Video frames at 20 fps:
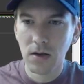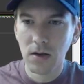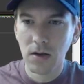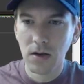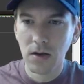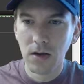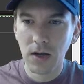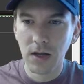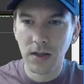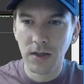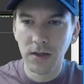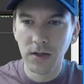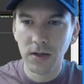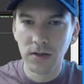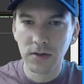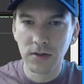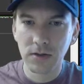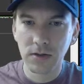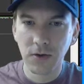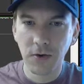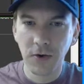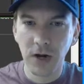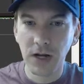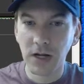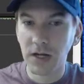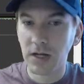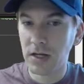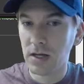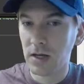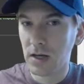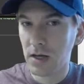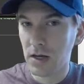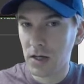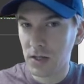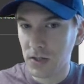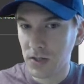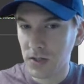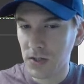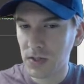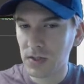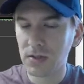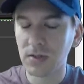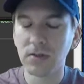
and then create an else